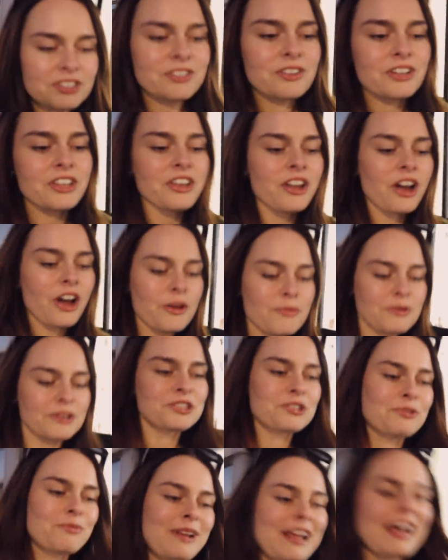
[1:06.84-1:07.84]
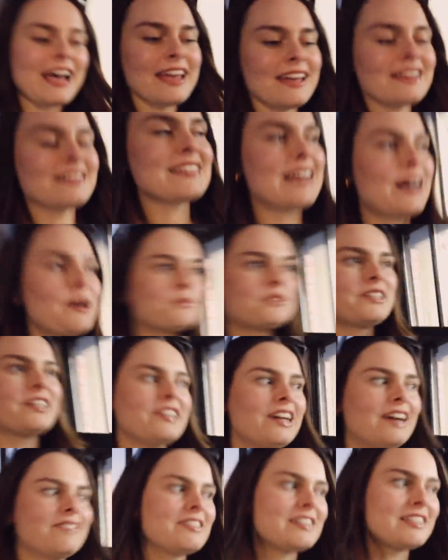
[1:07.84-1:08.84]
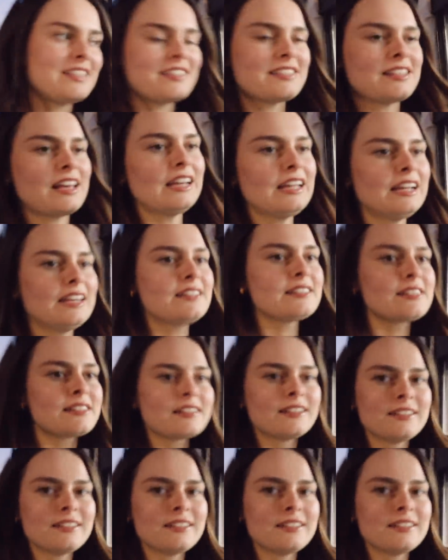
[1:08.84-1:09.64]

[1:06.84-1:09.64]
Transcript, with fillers: song are you hoping she'll play? And tell pretend you haven't seen the set list.